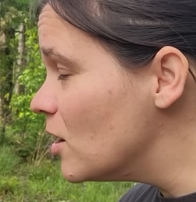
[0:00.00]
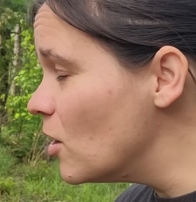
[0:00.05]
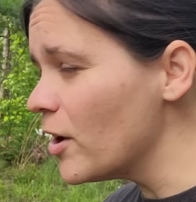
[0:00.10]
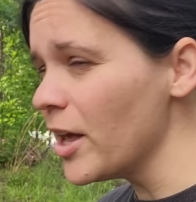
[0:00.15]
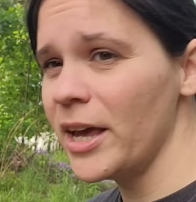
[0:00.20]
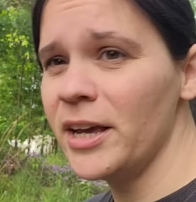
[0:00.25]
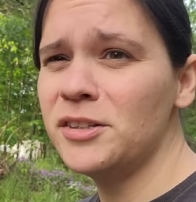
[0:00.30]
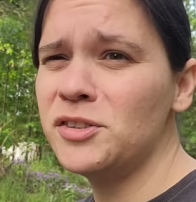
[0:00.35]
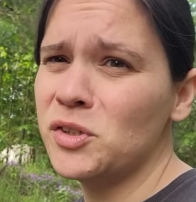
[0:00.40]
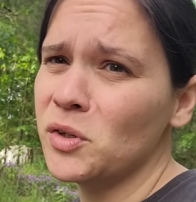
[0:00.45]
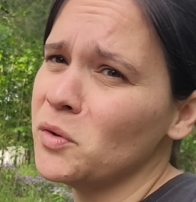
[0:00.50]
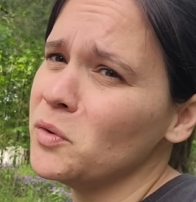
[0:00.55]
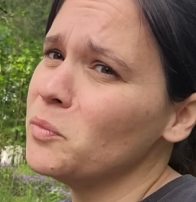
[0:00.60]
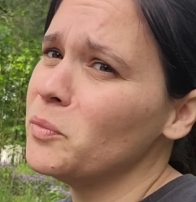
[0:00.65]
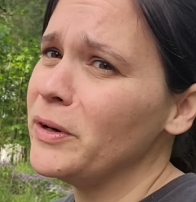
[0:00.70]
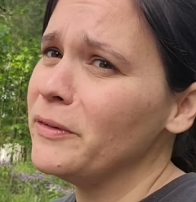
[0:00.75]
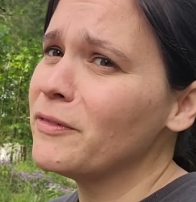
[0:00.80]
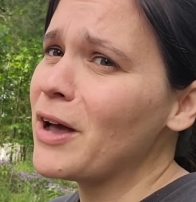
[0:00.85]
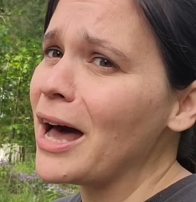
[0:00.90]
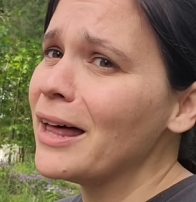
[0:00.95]
Okay, so
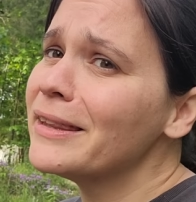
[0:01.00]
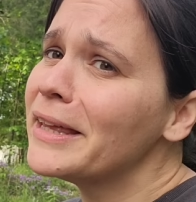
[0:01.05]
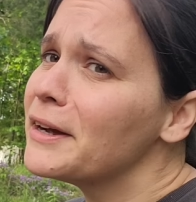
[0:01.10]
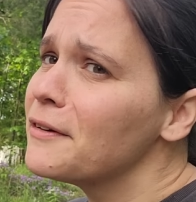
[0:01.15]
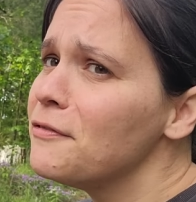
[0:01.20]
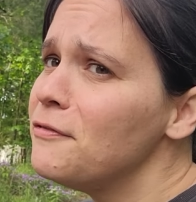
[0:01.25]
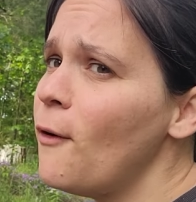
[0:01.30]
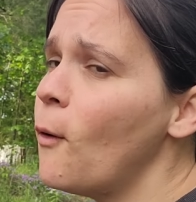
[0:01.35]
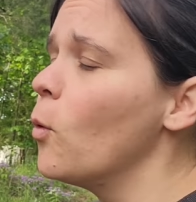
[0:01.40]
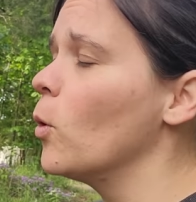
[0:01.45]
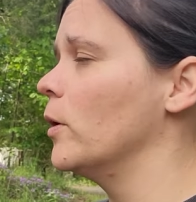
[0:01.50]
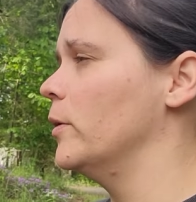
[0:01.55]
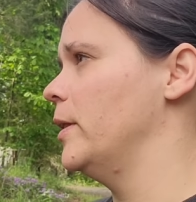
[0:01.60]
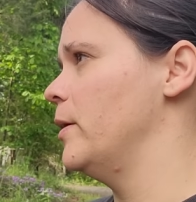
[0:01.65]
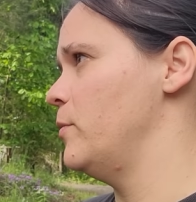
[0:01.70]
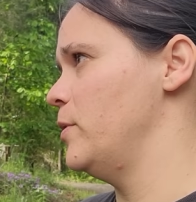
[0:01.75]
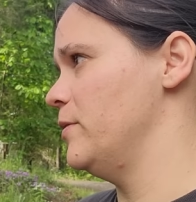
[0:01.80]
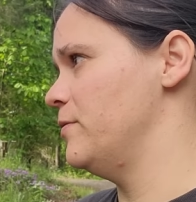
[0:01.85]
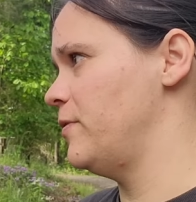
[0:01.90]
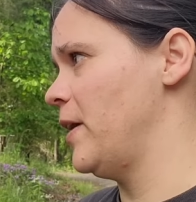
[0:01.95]
we've got like four
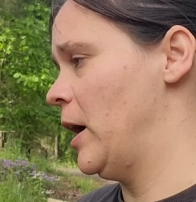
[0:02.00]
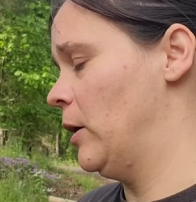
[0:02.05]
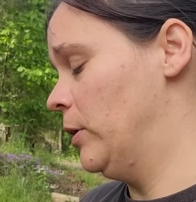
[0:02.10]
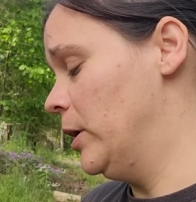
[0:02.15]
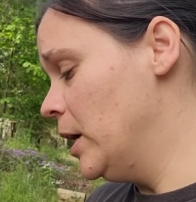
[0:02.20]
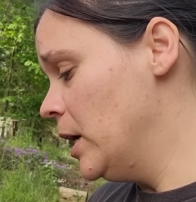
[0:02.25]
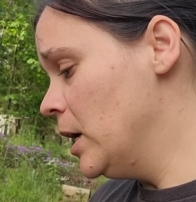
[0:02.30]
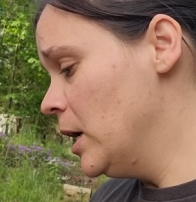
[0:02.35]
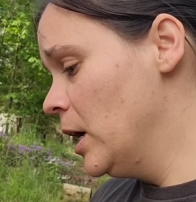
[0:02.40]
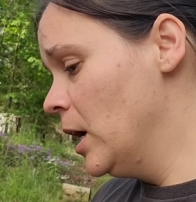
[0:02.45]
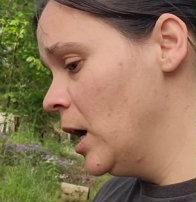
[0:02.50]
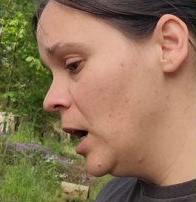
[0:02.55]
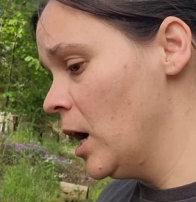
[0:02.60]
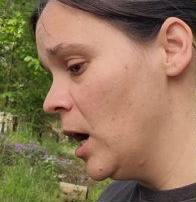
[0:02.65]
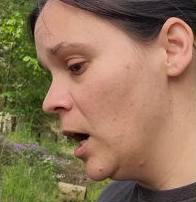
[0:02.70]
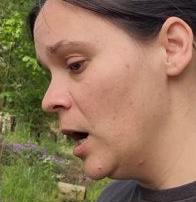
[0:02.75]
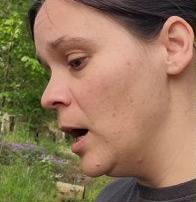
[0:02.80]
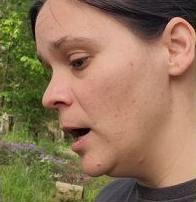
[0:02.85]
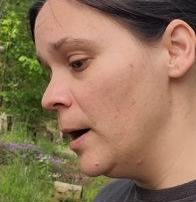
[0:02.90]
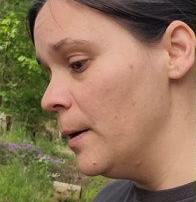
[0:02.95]
that we found.
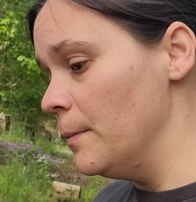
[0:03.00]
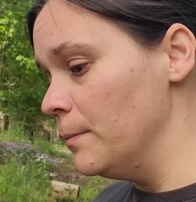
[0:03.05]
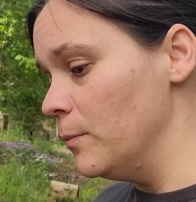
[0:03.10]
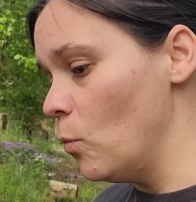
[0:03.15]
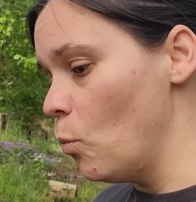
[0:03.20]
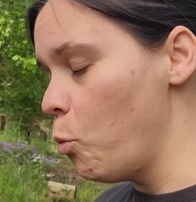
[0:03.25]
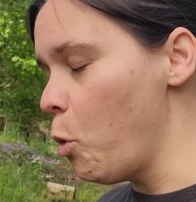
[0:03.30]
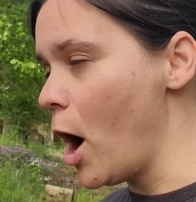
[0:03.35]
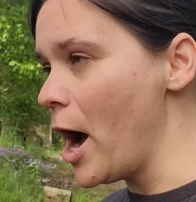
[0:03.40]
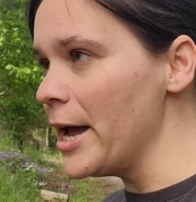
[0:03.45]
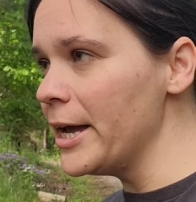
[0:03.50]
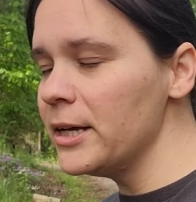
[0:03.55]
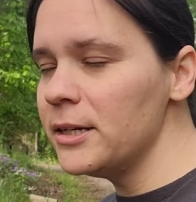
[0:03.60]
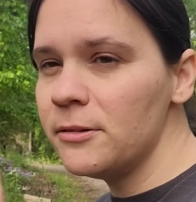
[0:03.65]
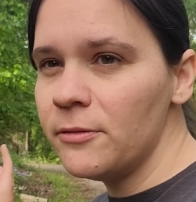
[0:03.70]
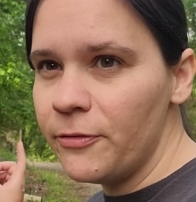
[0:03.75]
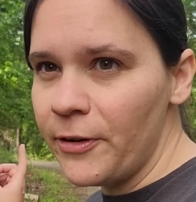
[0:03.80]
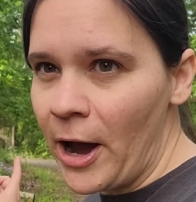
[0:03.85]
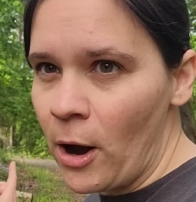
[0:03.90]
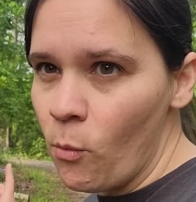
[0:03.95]
Um,
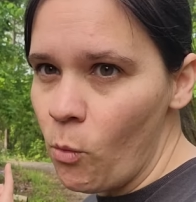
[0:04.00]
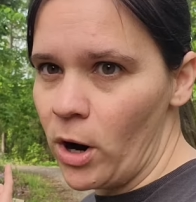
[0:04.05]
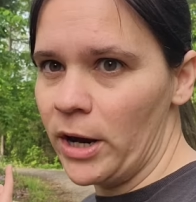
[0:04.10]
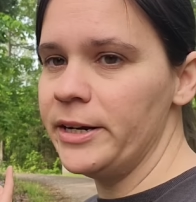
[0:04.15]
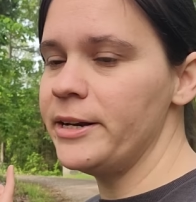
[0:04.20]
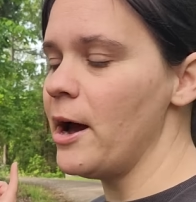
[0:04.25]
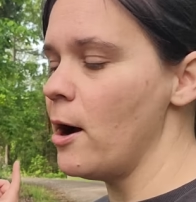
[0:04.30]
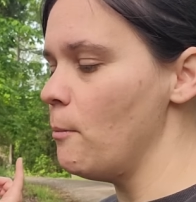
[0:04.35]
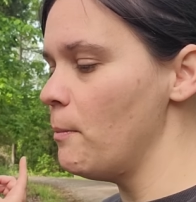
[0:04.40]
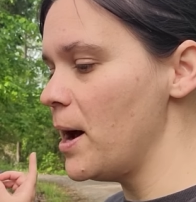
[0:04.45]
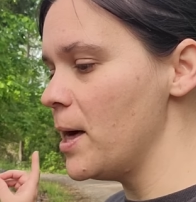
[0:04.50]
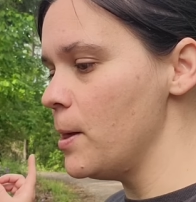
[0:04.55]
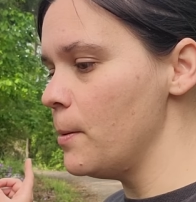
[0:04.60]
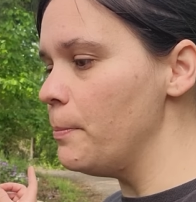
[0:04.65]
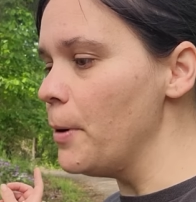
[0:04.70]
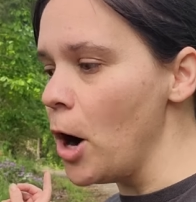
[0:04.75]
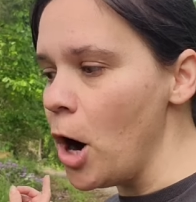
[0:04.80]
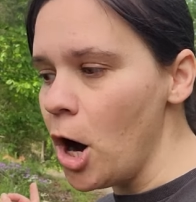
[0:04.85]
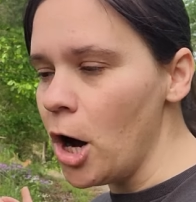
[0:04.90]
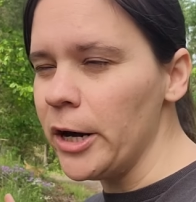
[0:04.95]
Wyatt found one down by
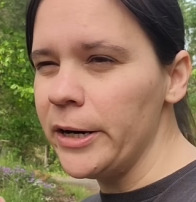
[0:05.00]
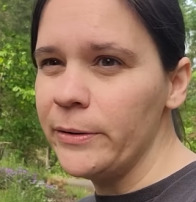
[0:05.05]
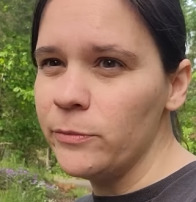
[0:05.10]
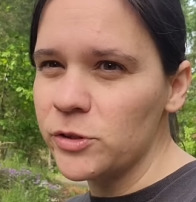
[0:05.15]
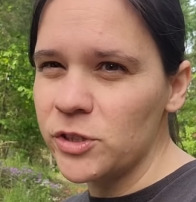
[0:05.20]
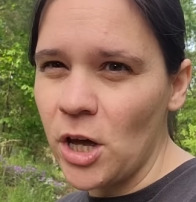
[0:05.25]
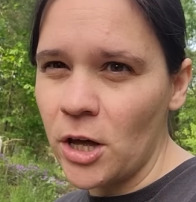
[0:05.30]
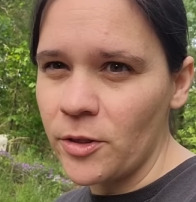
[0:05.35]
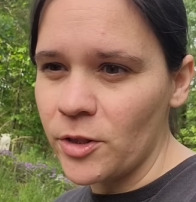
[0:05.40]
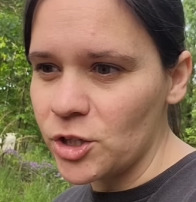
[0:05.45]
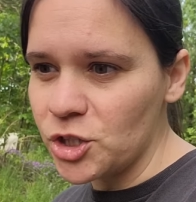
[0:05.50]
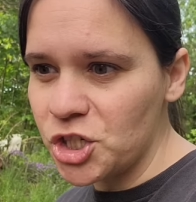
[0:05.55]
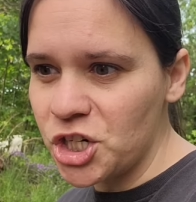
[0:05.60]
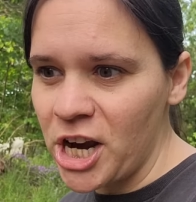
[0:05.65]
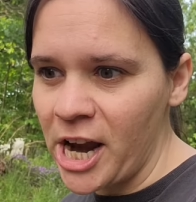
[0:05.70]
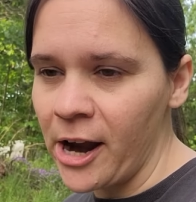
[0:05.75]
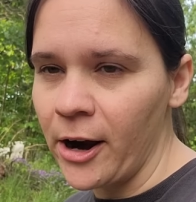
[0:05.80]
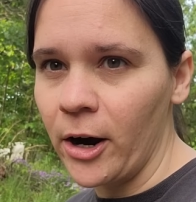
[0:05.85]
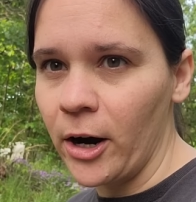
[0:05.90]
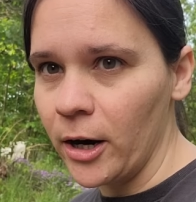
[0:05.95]
the pond. It was on the
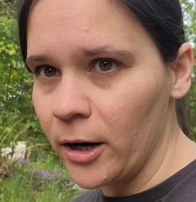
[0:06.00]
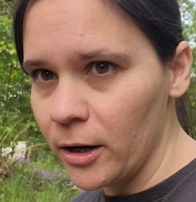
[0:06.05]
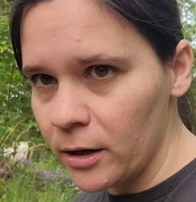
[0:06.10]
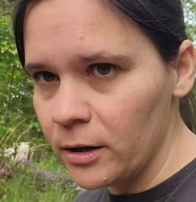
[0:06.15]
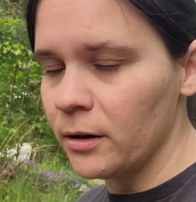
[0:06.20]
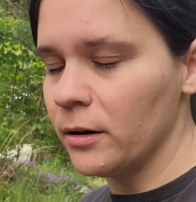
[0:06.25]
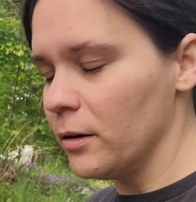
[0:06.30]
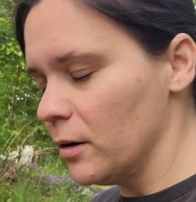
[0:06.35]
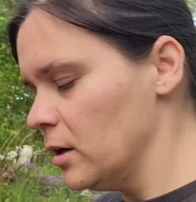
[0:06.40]
chair.